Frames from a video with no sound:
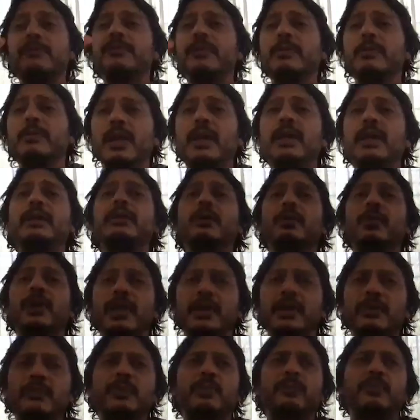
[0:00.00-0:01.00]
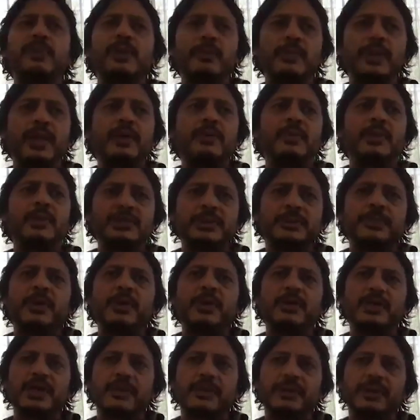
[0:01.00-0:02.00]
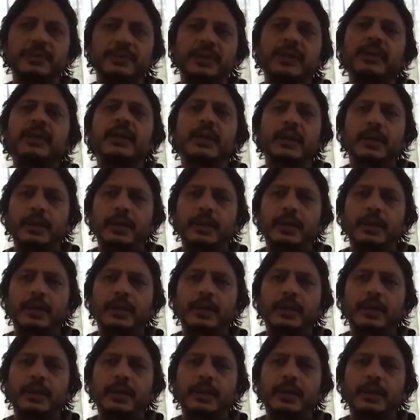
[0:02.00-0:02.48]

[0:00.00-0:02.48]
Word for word: At a film like, look at a film like Once Upon a Time in America.